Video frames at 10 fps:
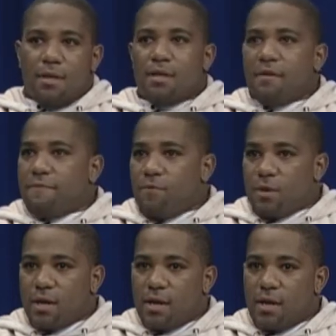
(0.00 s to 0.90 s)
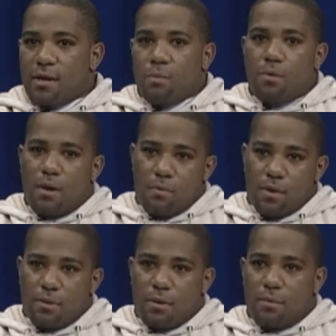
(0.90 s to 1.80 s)
Then I fought again. I, I
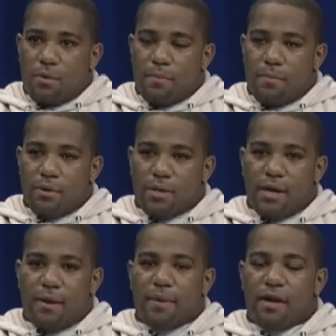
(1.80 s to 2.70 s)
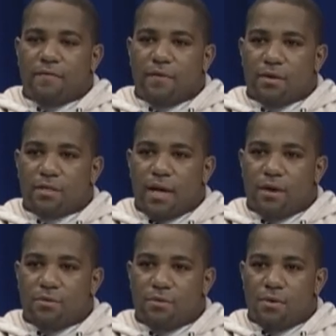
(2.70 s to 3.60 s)
won the, I won the belt, the NABF uh,
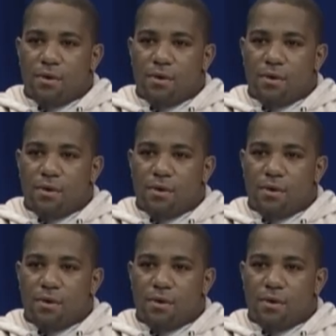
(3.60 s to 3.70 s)
title.